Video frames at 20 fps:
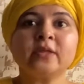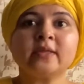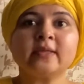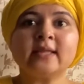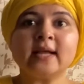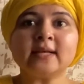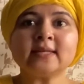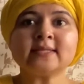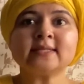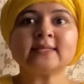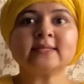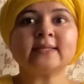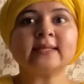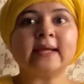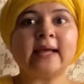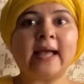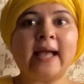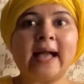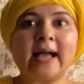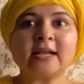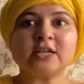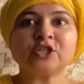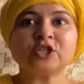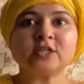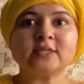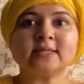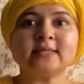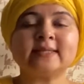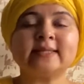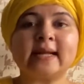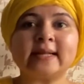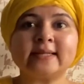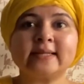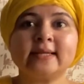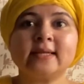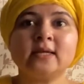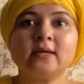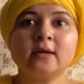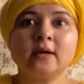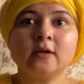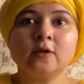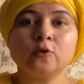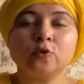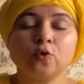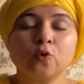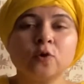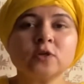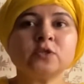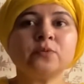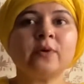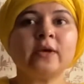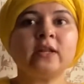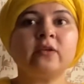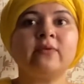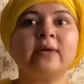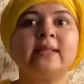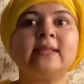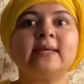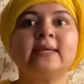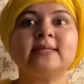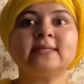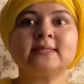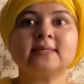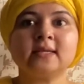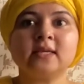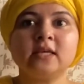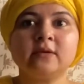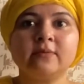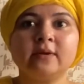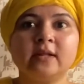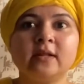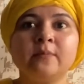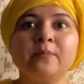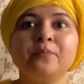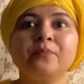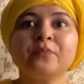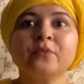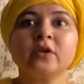does the actions that he knows very well is evil,